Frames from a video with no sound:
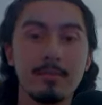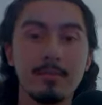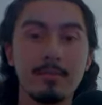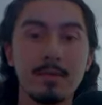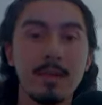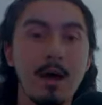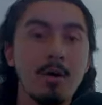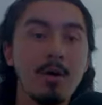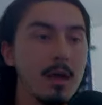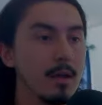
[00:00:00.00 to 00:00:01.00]
Now,
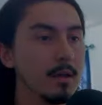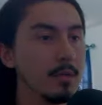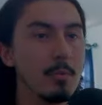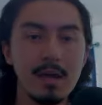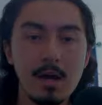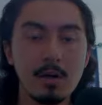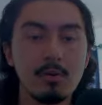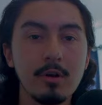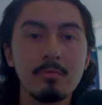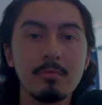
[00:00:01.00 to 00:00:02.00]
you may not
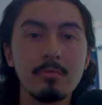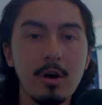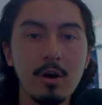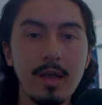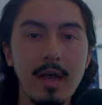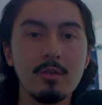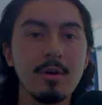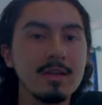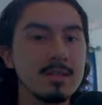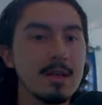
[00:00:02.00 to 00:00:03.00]
agree with me on that. You
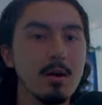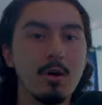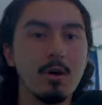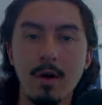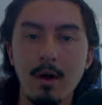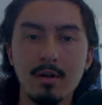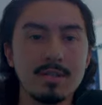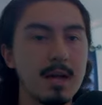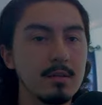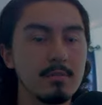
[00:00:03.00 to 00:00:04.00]
may say, oh, well, it's
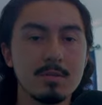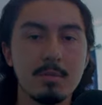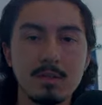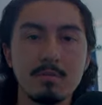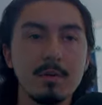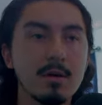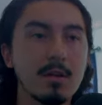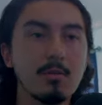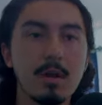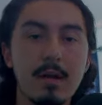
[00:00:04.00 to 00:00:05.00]
not their responsibility,
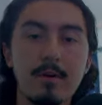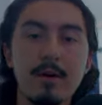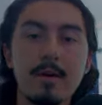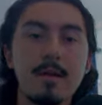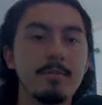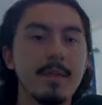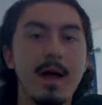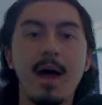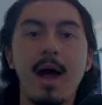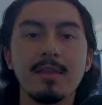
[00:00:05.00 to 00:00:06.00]
whatever.
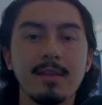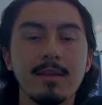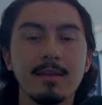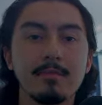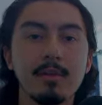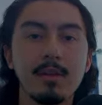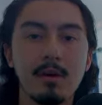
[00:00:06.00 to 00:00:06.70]
I think differently on